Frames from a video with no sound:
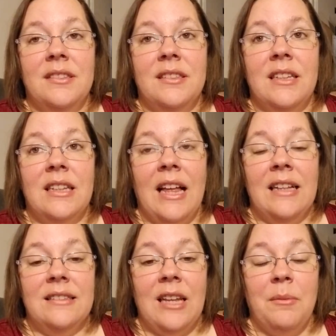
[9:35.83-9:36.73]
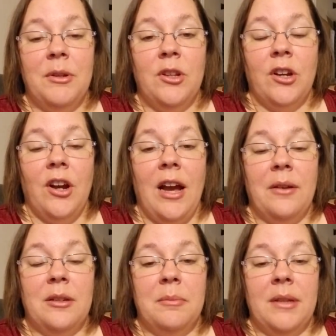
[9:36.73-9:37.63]
The last time we took her
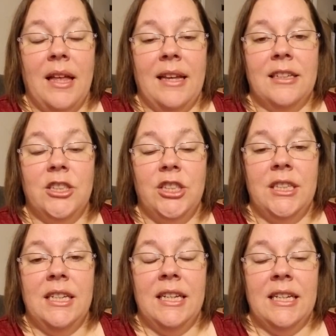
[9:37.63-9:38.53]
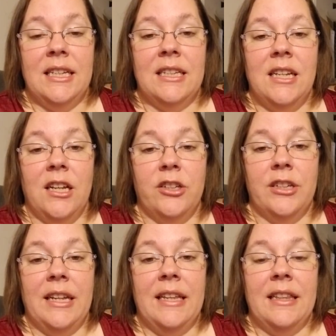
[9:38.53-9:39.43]
out to play, she hid
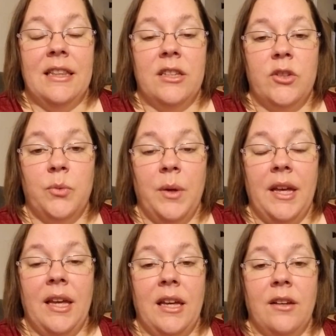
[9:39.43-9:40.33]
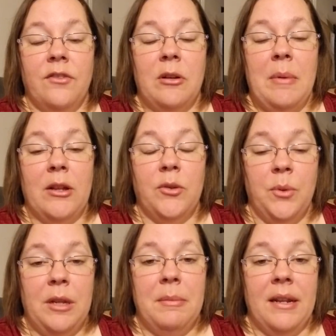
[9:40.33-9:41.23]
underneath the swing for about
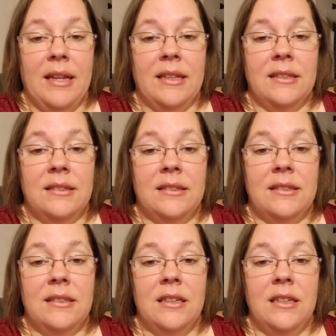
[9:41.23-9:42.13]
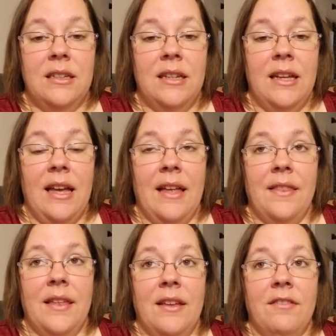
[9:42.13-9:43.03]
20 minutes.
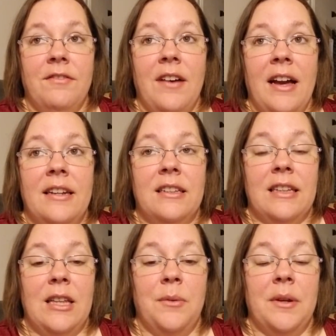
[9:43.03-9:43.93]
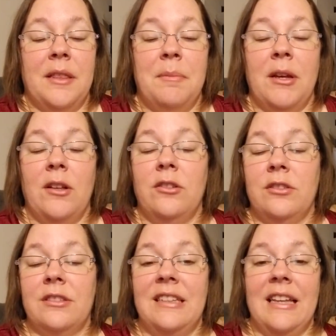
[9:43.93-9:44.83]
And then finally, with
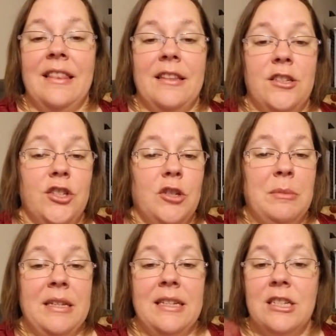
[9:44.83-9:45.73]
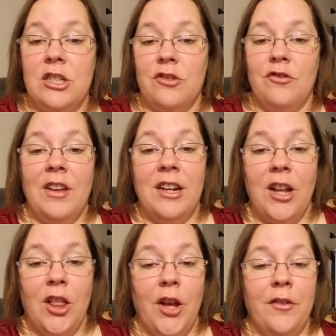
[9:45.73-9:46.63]
Pickles getting the zoomies and running
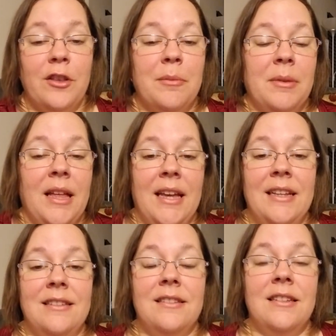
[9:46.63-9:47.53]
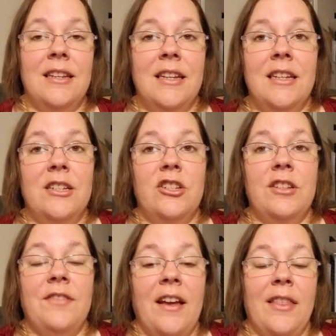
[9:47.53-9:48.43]
all over the place,
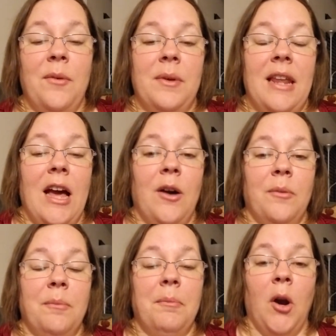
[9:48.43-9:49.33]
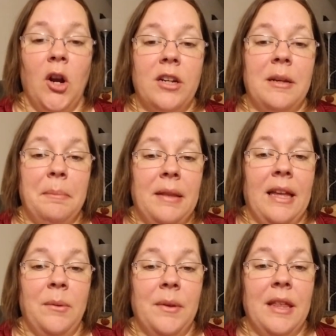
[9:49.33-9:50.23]
she finally went out and barked and
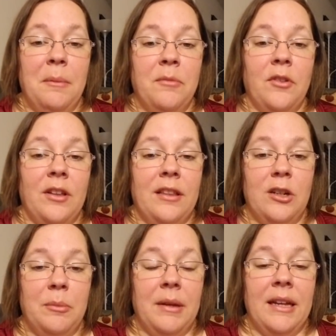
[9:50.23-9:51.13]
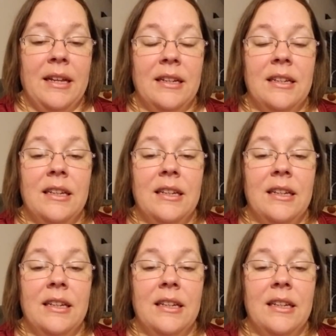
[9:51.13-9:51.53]
played with him for a little bit.